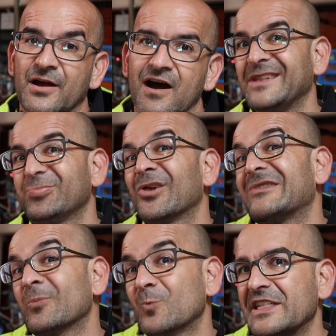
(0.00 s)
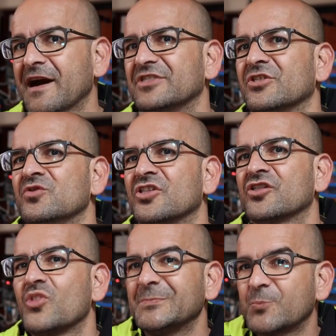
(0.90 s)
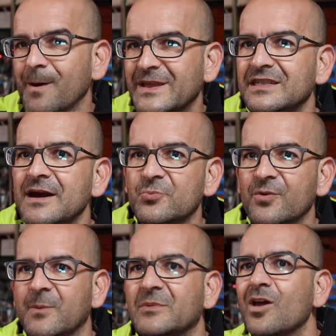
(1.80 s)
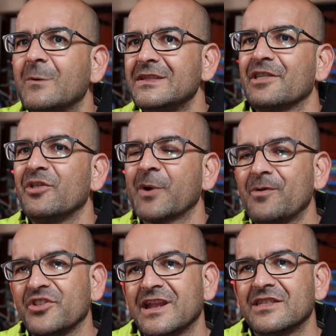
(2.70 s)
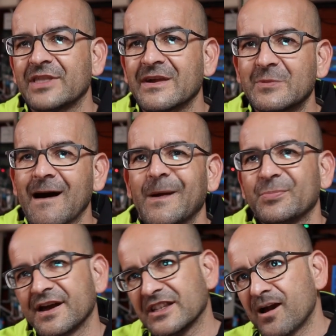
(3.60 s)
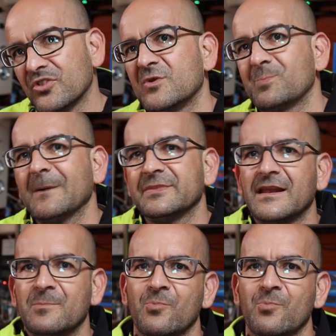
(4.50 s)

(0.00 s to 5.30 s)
That's about 4,000 liters of water that we will be able to draw thanks to the power bank and the pump.